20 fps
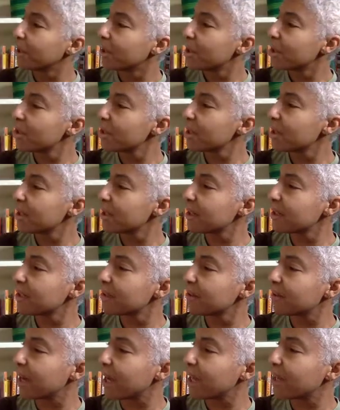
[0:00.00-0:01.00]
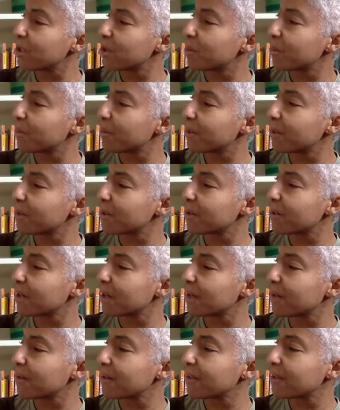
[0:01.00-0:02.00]
She tilts her head, she pricks her
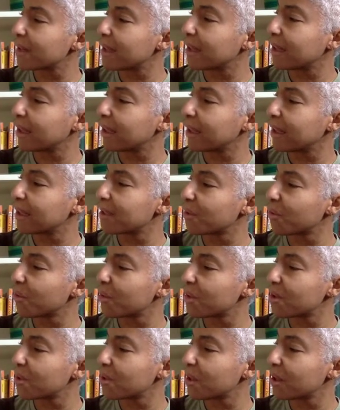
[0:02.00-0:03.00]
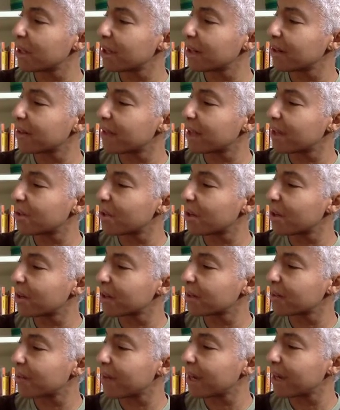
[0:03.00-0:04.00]
ear, and suddenly it's crystal clear that dog
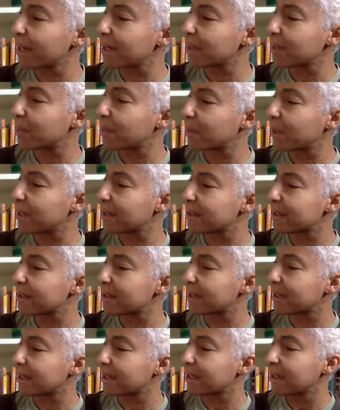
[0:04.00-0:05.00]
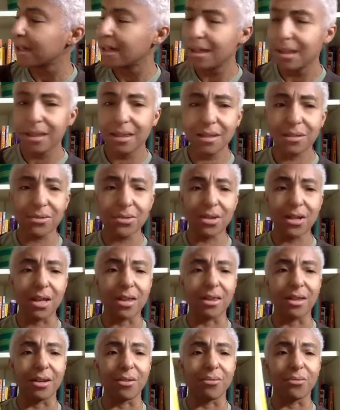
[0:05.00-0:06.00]
is right. It's plain to see. There's
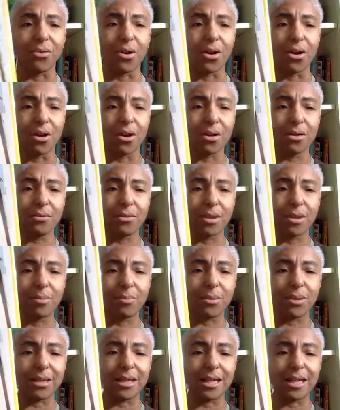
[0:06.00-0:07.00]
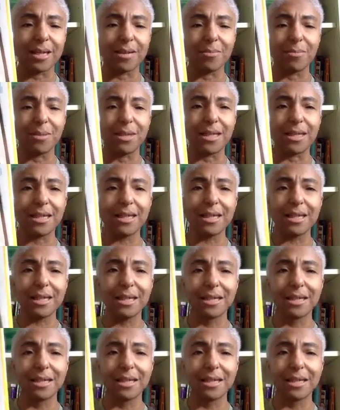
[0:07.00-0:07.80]
nothing wrong with being me.